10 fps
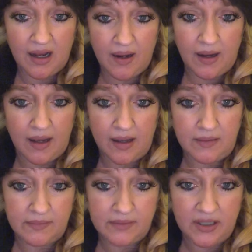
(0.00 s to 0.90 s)

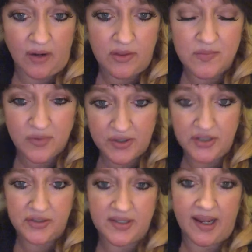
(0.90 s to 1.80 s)
the more
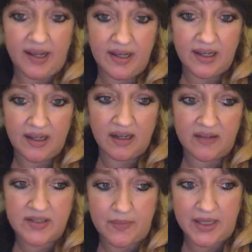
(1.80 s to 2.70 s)
you take of
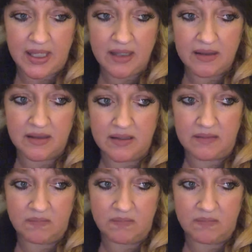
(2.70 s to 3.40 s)
something, the